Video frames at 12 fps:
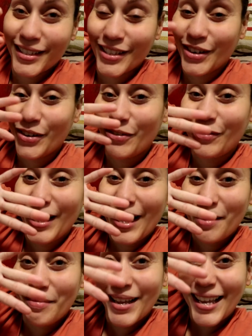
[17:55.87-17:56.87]
so don't
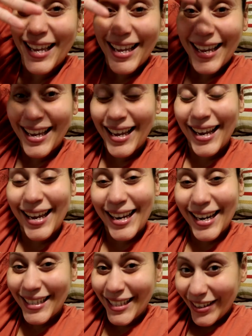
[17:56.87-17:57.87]
flop,
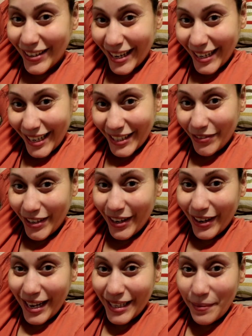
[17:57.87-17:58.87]
and I'll see you again next
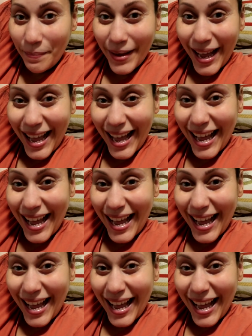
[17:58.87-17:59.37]
video, guys. Bye!